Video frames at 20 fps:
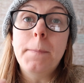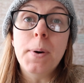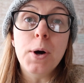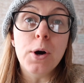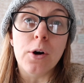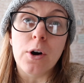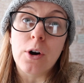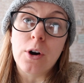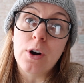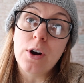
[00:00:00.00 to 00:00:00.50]

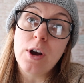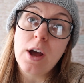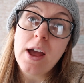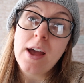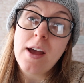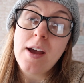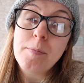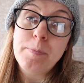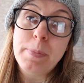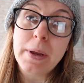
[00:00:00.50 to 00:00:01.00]
But
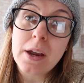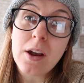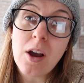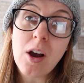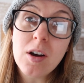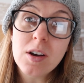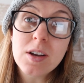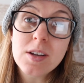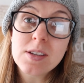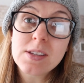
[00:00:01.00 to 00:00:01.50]

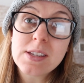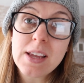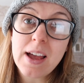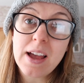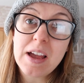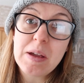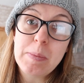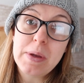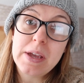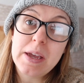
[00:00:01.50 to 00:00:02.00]
because
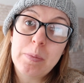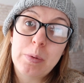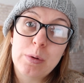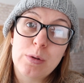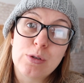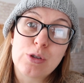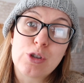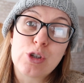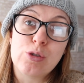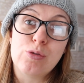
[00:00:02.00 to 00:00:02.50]
I'm
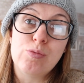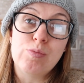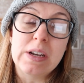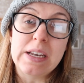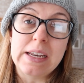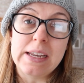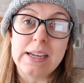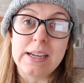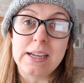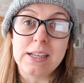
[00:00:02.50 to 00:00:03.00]
able to
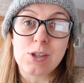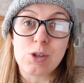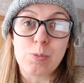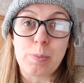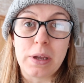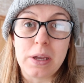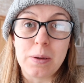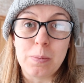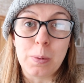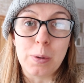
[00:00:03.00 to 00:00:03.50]
relate to
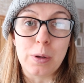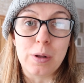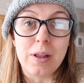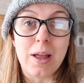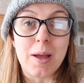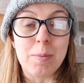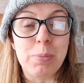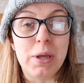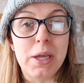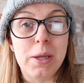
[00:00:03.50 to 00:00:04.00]
people
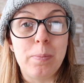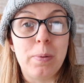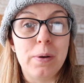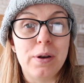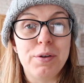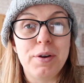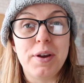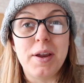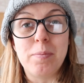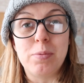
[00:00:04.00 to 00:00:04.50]
and
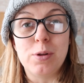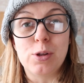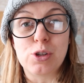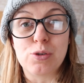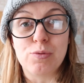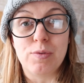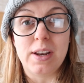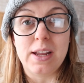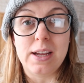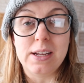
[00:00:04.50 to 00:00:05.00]
people are able
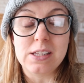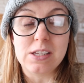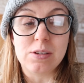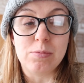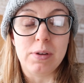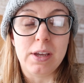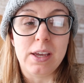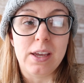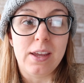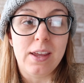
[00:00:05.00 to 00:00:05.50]
to relate
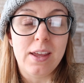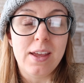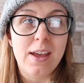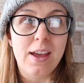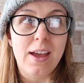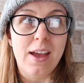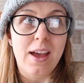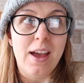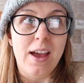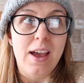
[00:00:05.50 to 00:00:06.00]
to me,
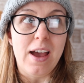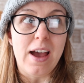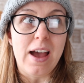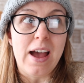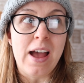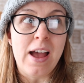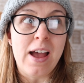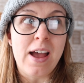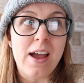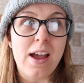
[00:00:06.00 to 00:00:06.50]

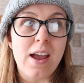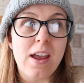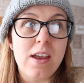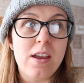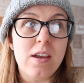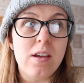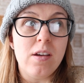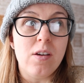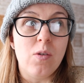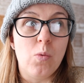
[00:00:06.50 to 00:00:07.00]

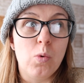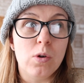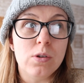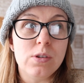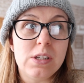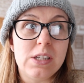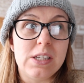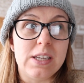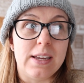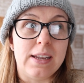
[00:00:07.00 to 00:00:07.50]
I
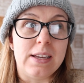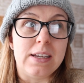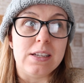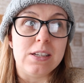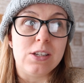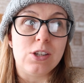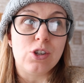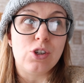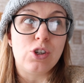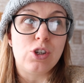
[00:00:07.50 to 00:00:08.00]

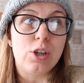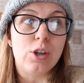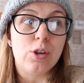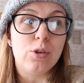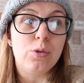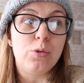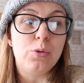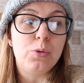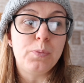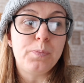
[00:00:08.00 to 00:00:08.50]
wanted
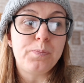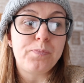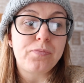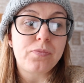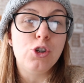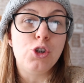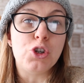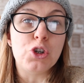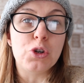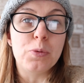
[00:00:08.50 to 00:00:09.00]
to
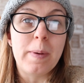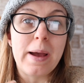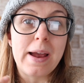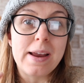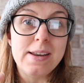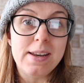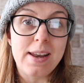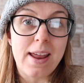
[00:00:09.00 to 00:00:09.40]
do my